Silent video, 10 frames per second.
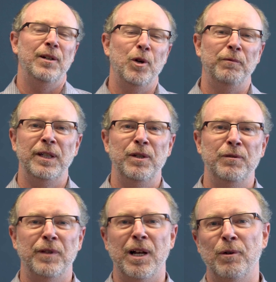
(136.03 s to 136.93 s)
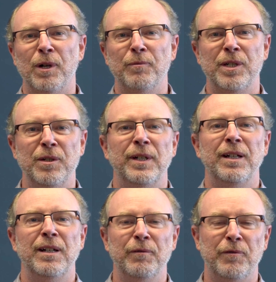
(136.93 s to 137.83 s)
And hopefully you follow what we're doing here